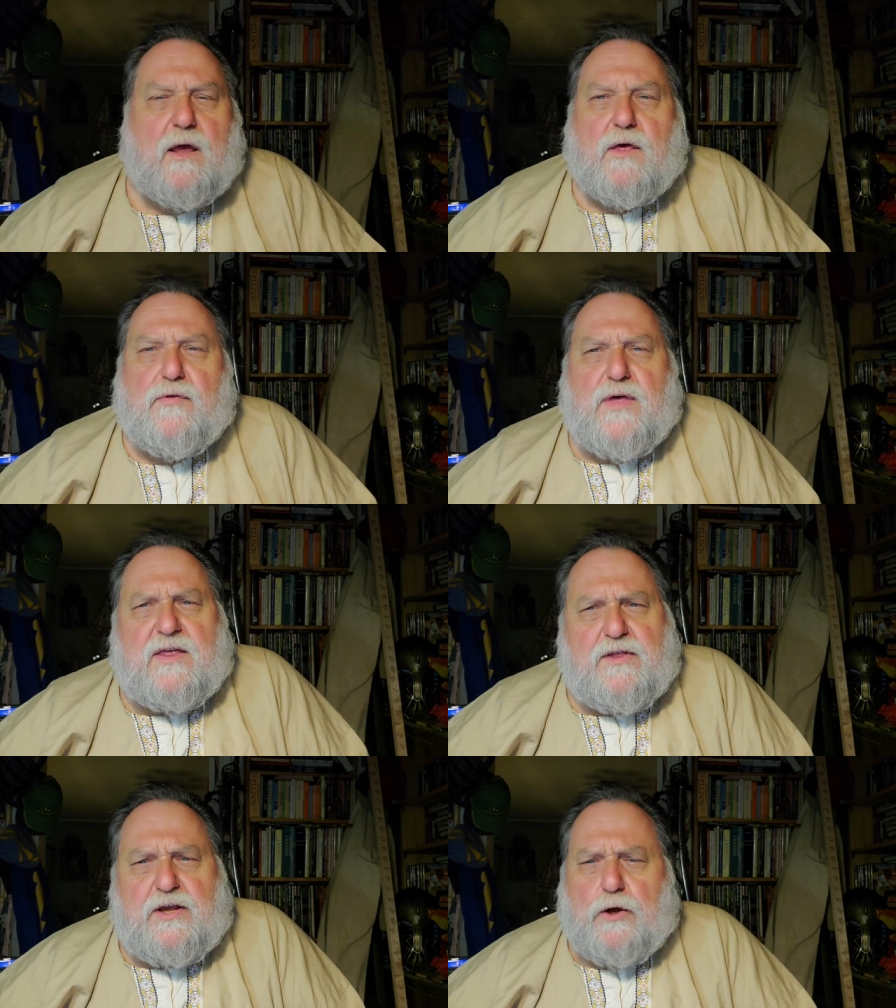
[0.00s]

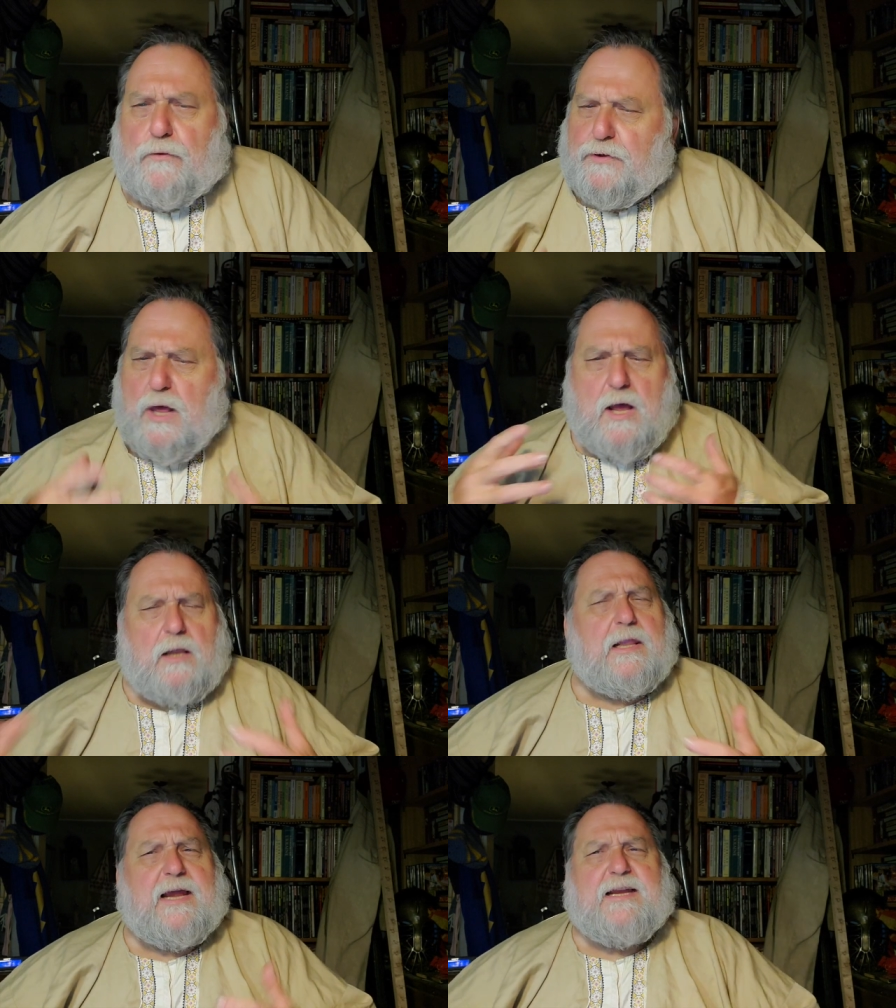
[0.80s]
Then the youth
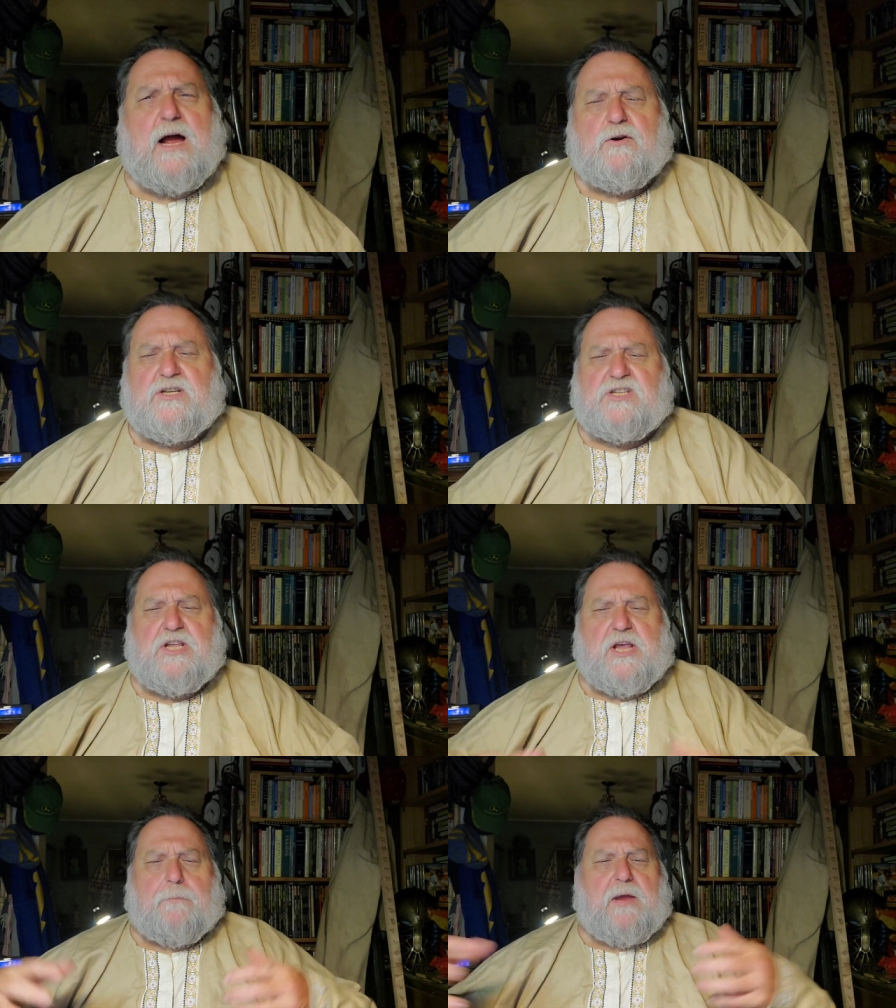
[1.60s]
lay down to
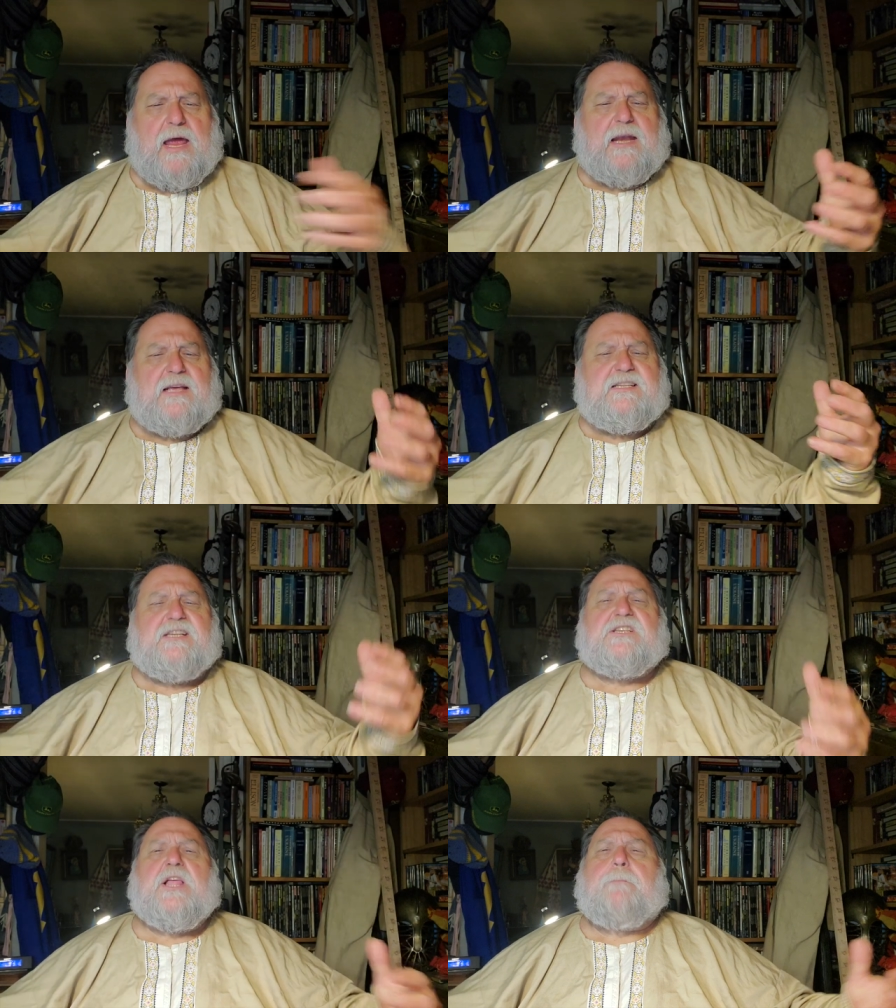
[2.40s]
sleep, and as he
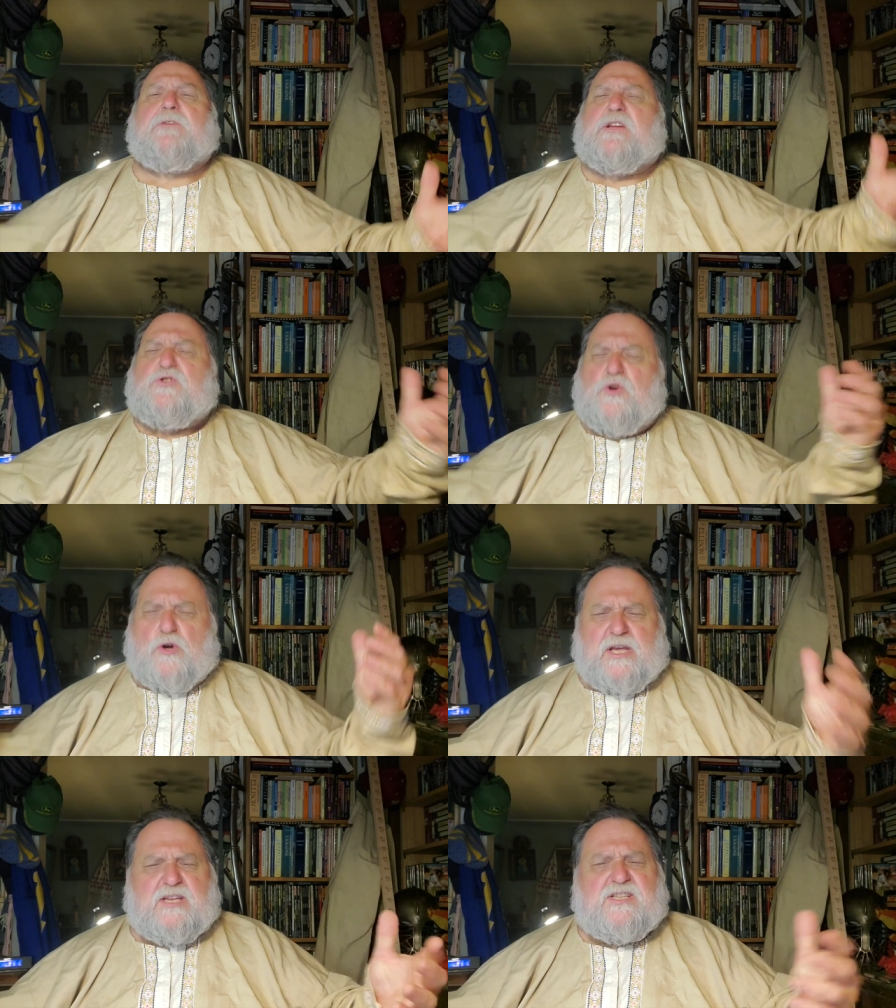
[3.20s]
slept and
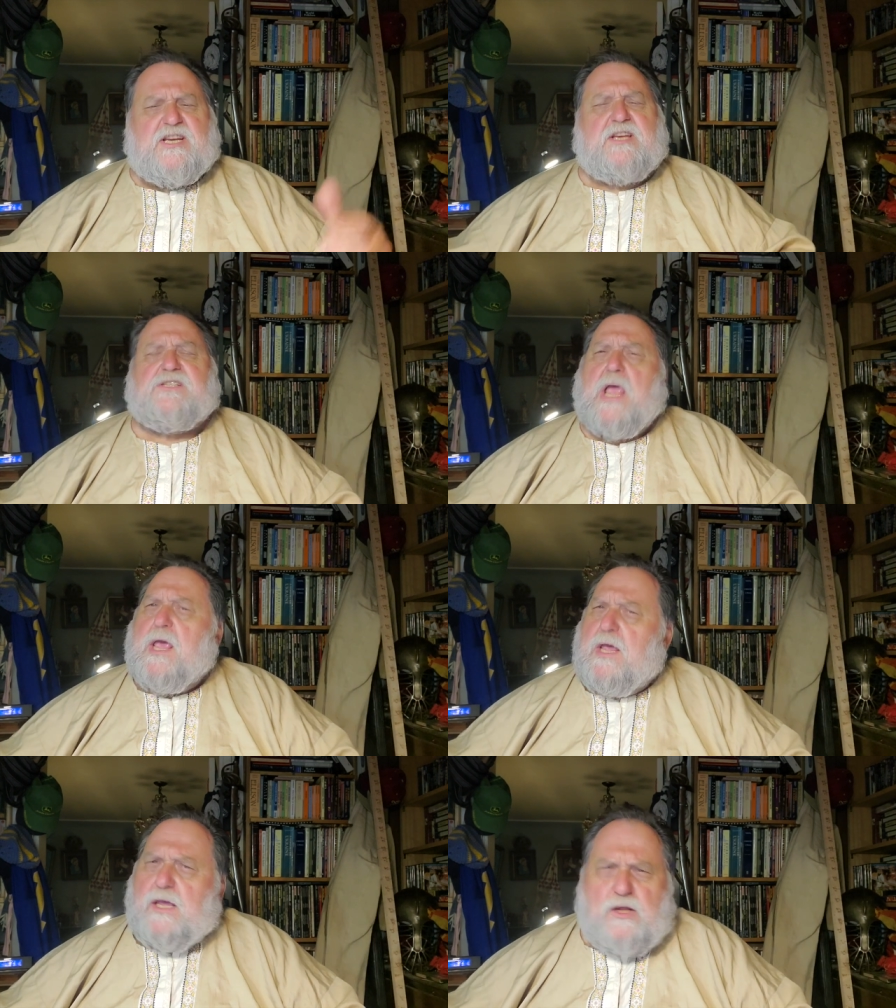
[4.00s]
took his ease,
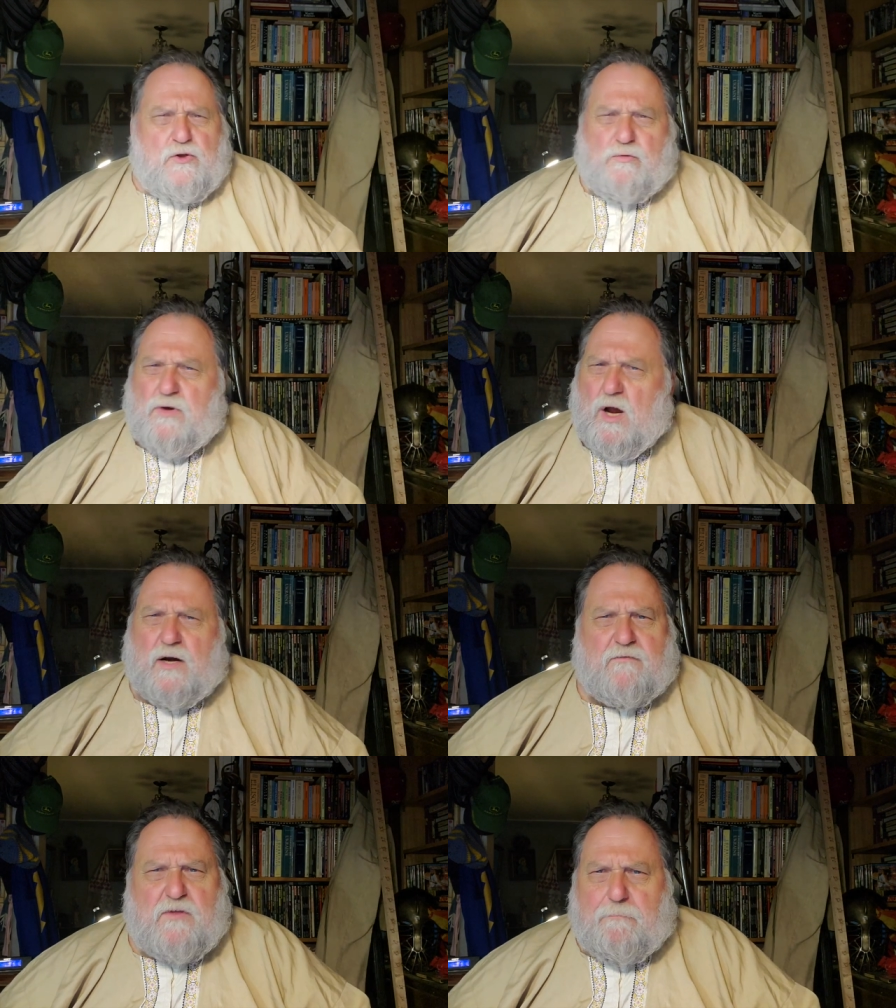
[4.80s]
he knew
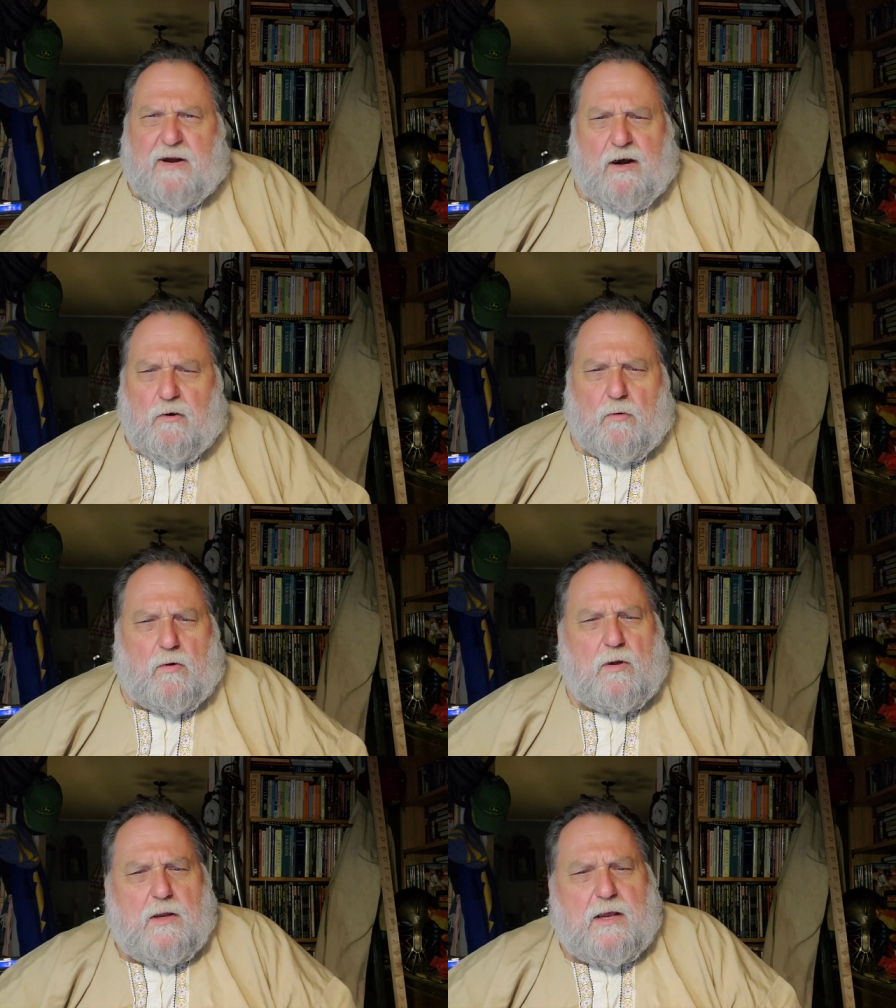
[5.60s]
not of the
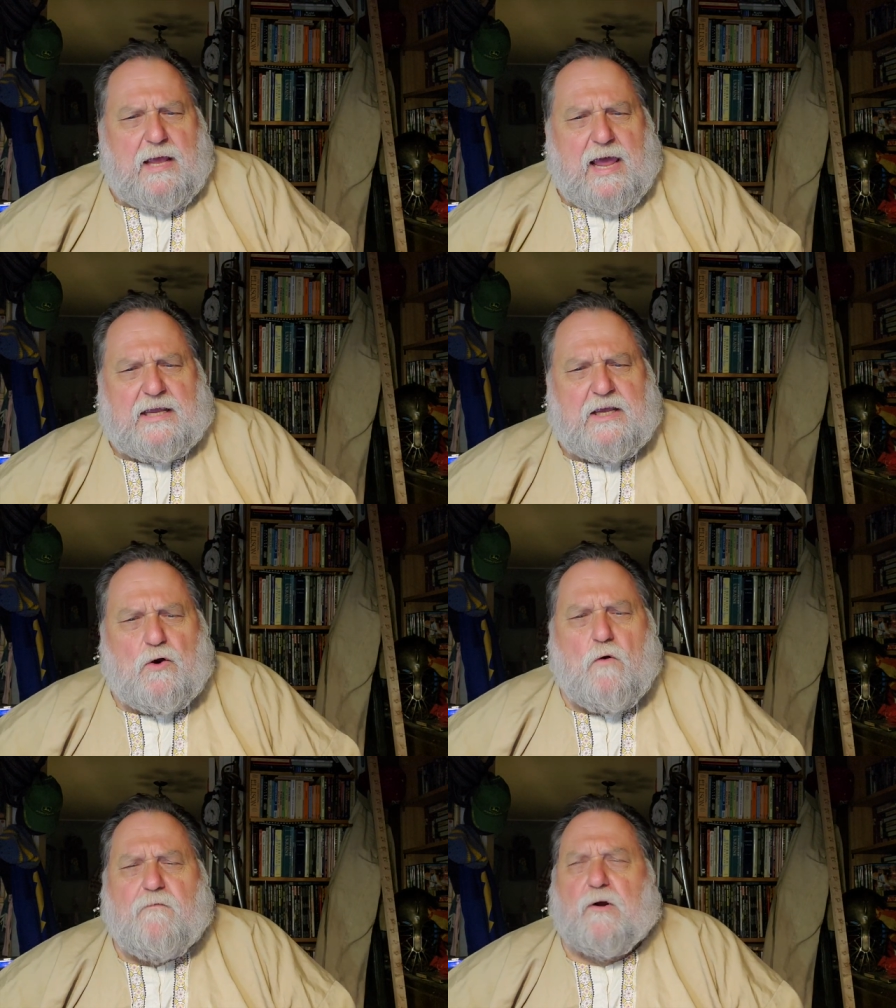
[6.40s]
peril
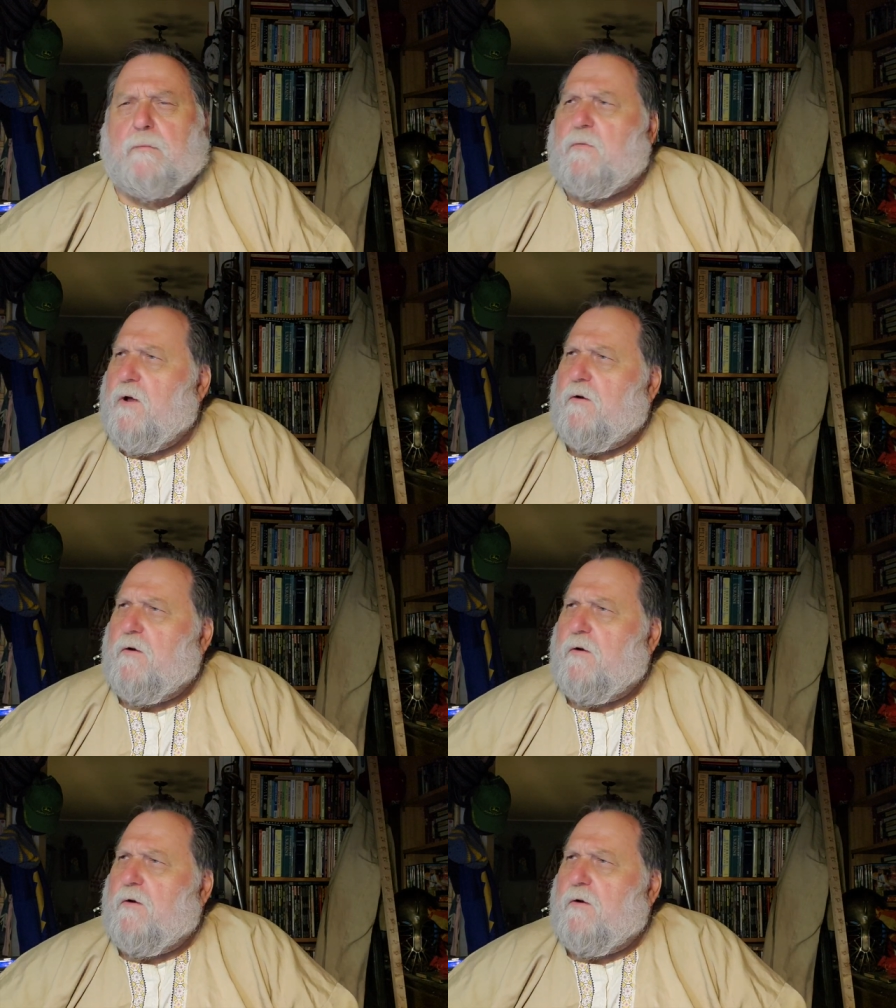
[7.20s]
hanging over him.